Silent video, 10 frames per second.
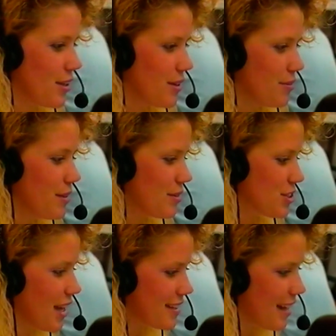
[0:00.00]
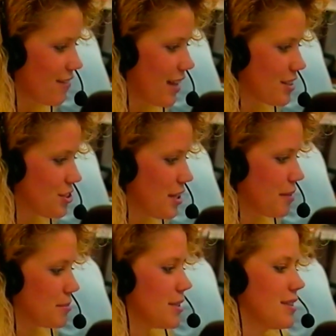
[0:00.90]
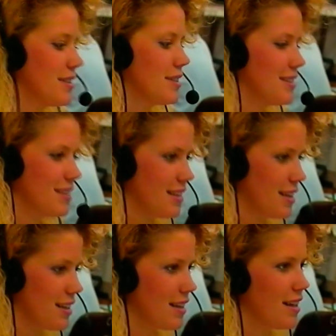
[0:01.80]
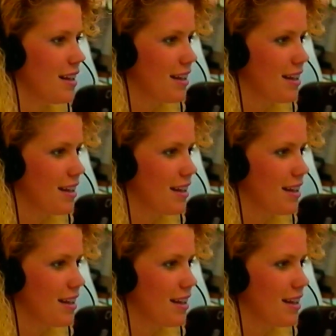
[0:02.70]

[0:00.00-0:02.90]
We even offer a 90-day no-payment program.